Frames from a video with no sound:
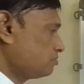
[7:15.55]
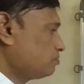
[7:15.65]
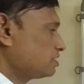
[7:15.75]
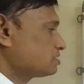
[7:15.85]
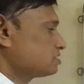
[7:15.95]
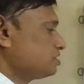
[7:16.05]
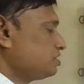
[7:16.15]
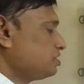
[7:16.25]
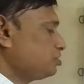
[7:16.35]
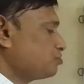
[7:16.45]
plus
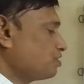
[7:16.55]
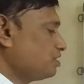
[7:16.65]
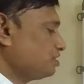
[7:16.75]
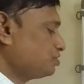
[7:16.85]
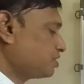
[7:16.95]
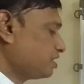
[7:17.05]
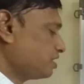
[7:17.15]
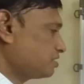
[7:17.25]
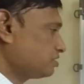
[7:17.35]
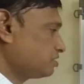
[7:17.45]
3 into 1 into
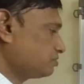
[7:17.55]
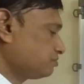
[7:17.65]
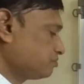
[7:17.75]
character